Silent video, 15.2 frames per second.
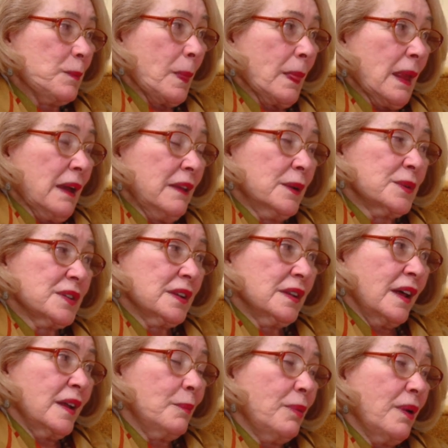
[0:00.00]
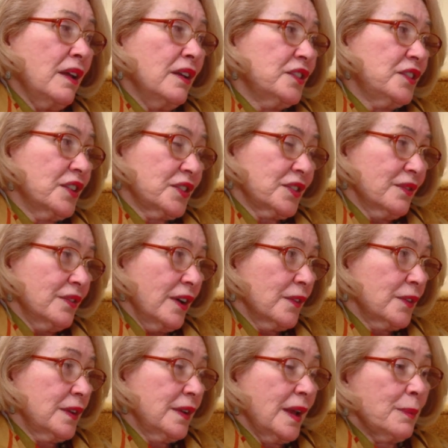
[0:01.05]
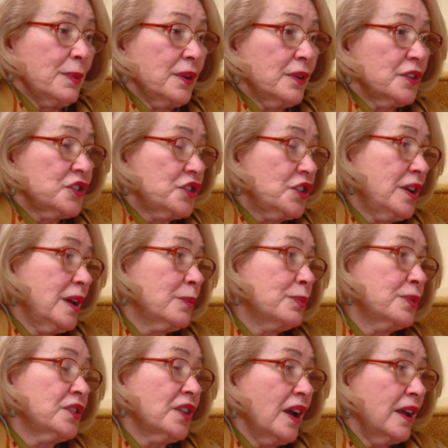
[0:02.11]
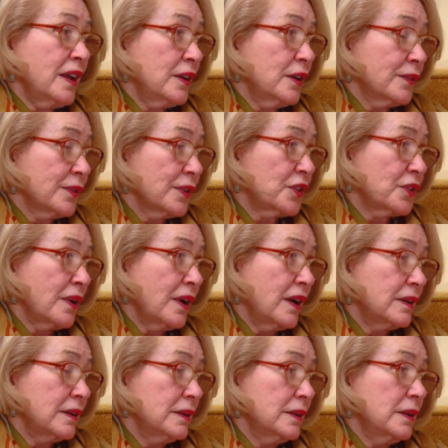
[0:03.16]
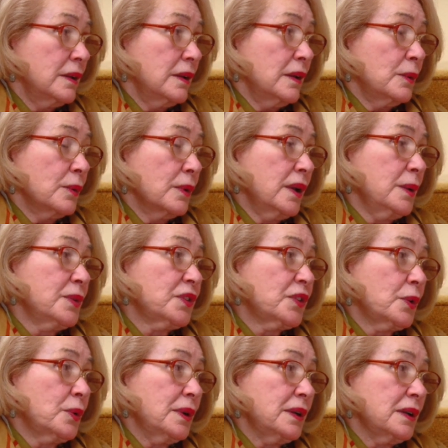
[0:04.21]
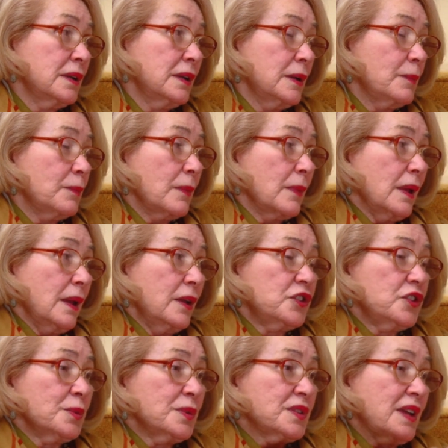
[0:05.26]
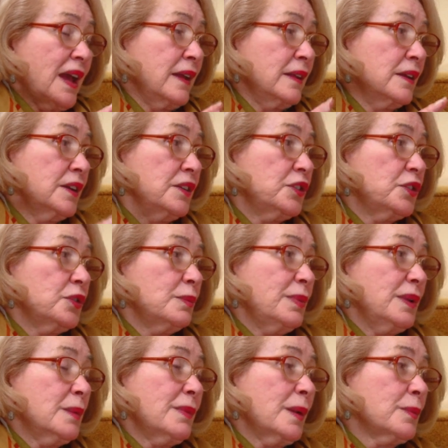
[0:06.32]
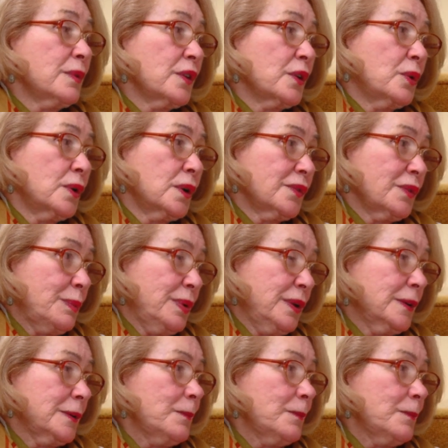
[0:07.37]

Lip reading: And there was a lot of politics involved in that because she had presided over a trial where he was acquitted. And she was angling to be a member of the Court of Appeal.